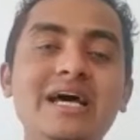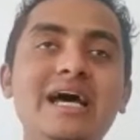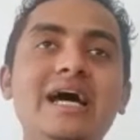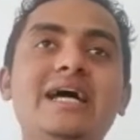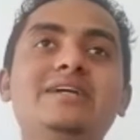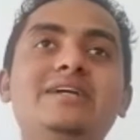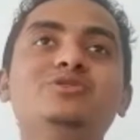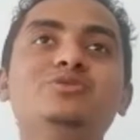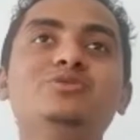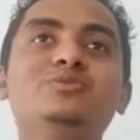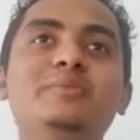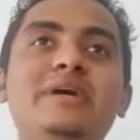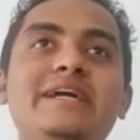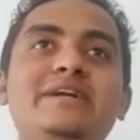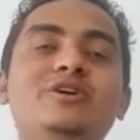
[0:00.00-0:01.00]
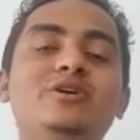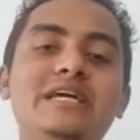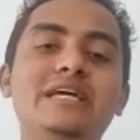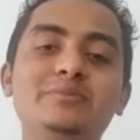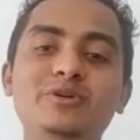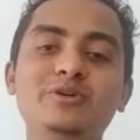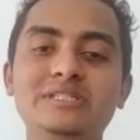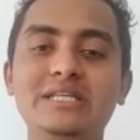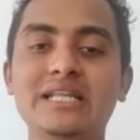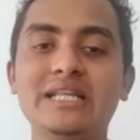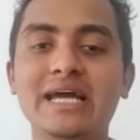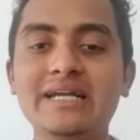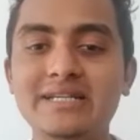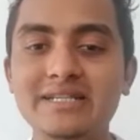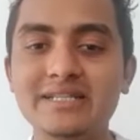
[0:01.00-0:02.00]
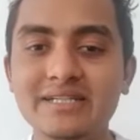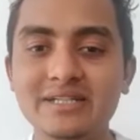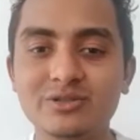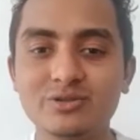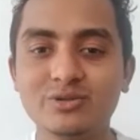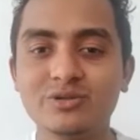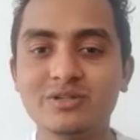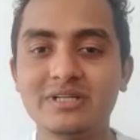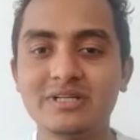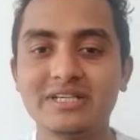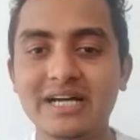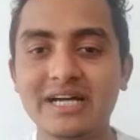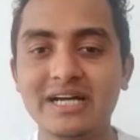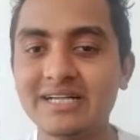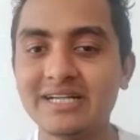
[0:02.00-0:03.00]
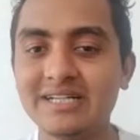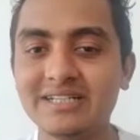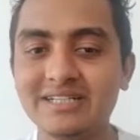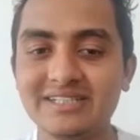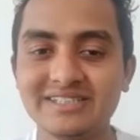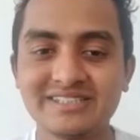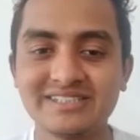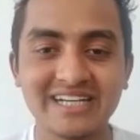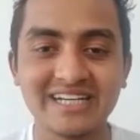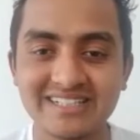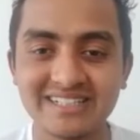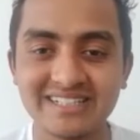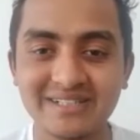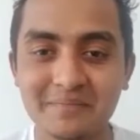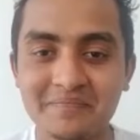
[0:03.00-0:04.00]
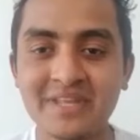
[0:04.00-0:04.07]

And you made your debut as a 19-year-old young striker.